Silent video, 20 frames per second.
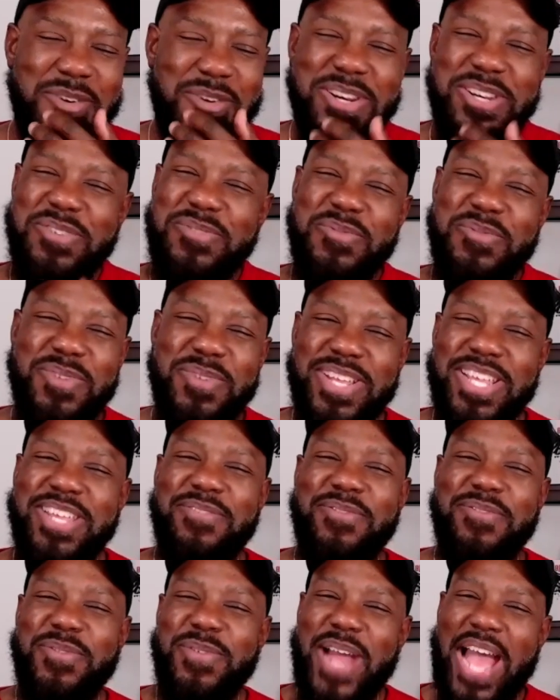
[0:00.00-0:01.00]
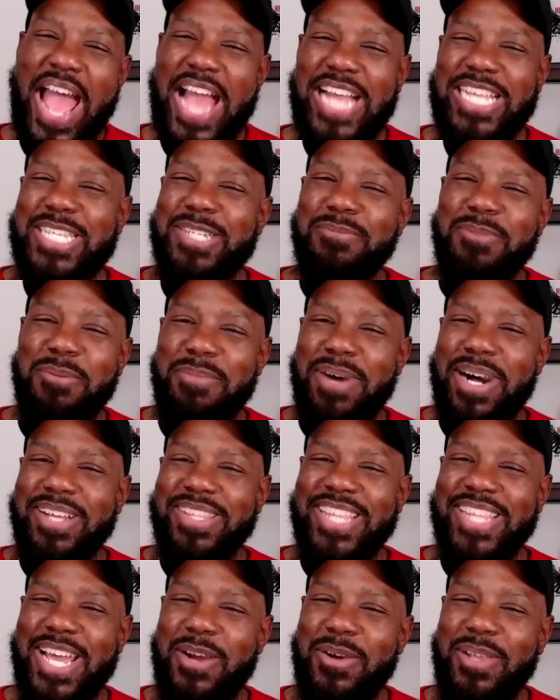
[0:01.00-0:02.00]
I wonder if you ask him
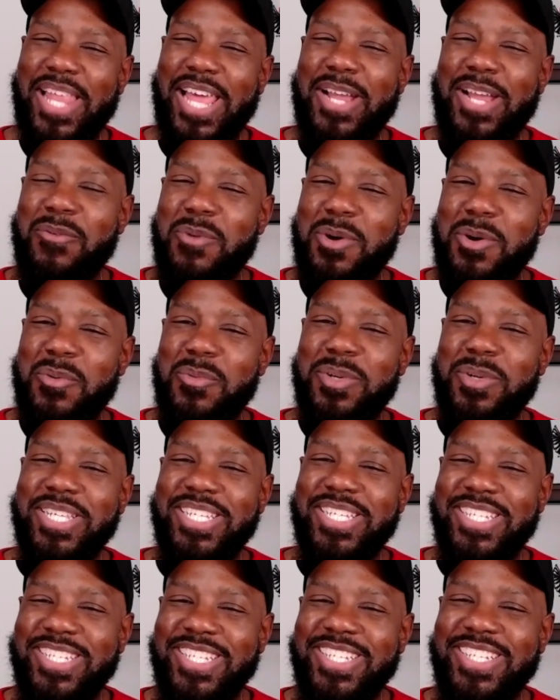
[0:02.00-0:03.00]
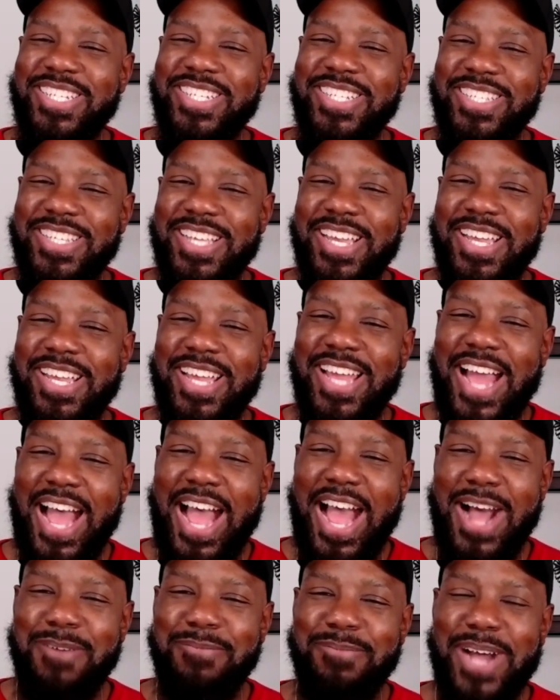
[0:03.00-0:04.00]
about that, like what would he say?
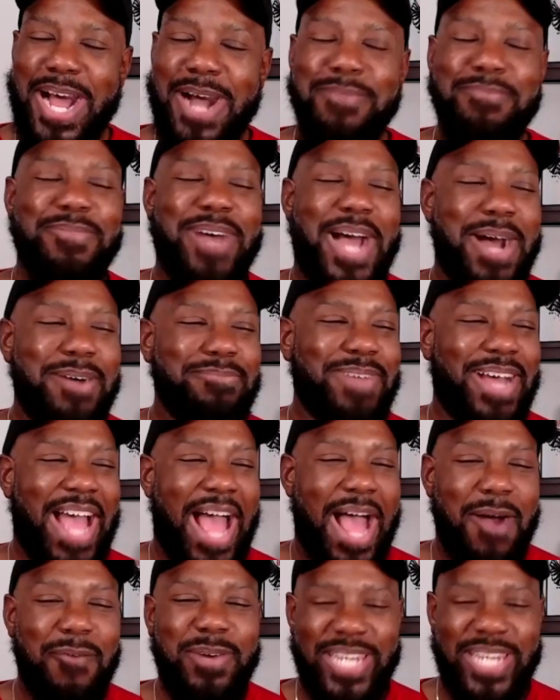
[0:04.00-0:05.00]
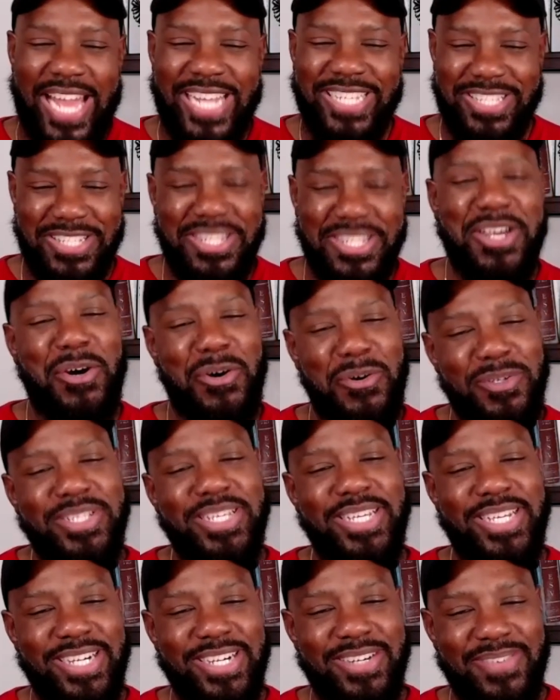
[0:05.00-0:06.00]
I'm, I'm, I'm, I'm i would like to know.
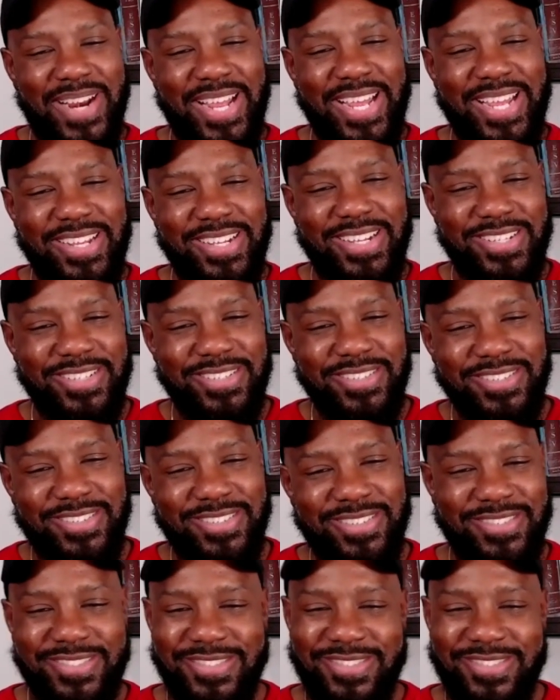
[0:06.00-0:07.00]
Yeah, right, because